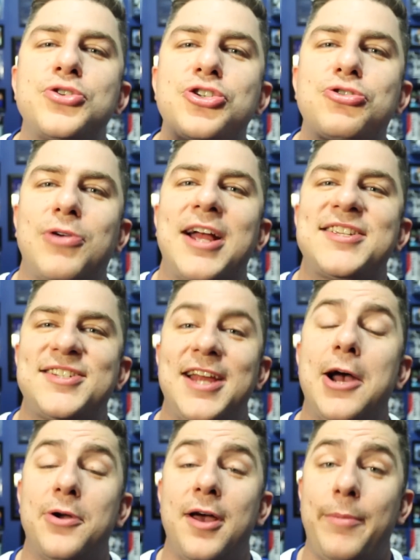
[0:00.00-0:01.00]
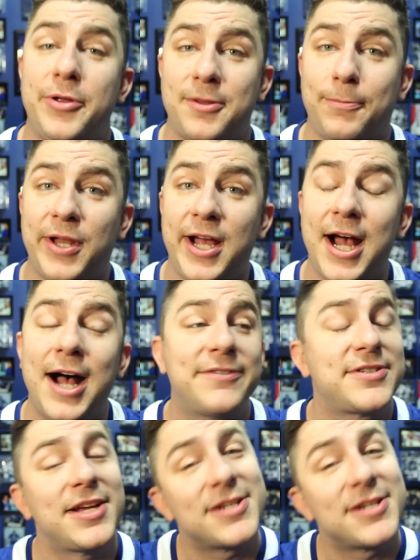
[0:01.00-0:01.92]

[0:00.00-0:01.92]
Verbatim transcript: stressed out about the playoffs,